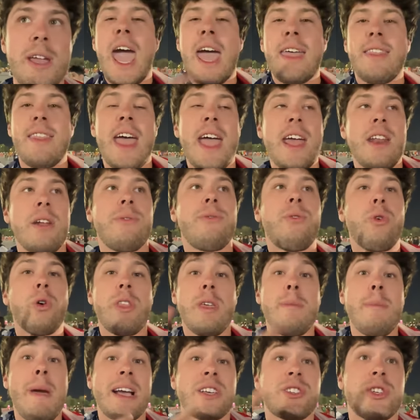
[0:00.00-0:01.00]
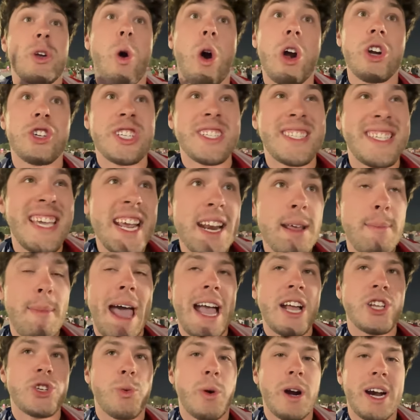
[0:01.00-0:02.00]
And then for the Mexico-Argentina
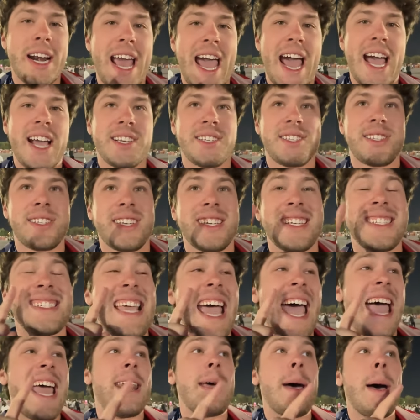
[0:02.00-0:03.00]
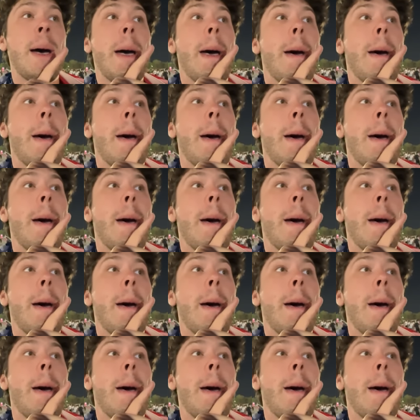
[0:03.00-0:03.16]
match, we're gonna ask 10